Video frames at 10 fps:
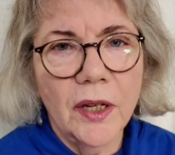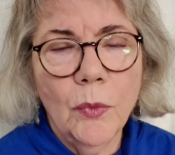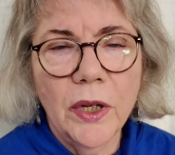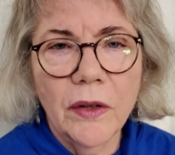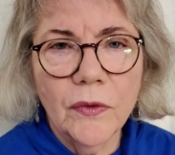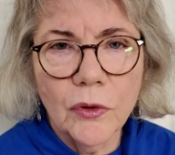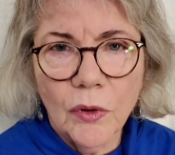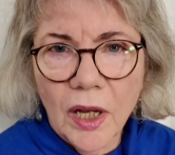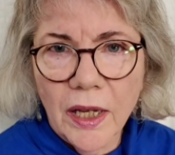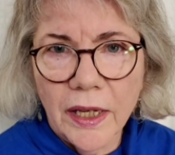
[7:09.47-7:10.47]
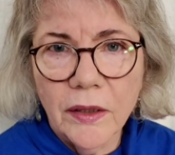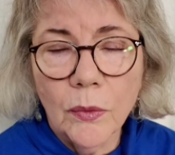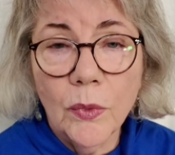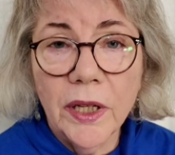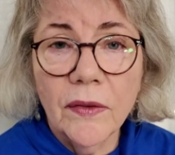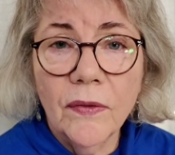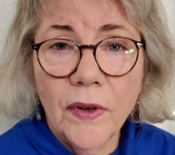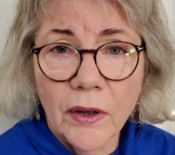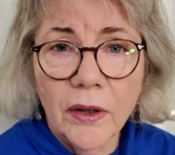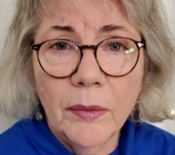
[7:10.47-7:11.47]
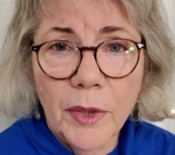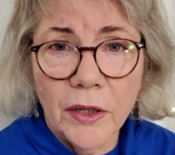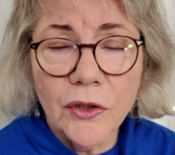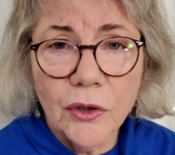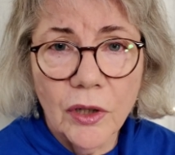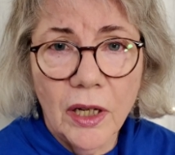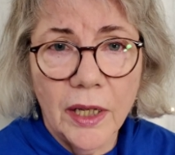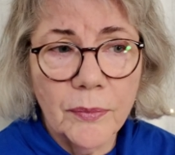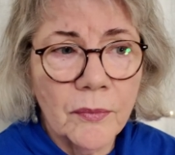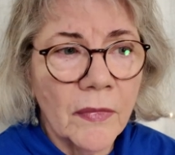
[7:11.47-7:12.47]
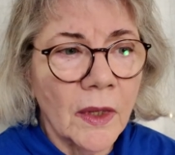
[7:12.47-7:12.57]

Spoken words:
and we have tried. We have very much tried.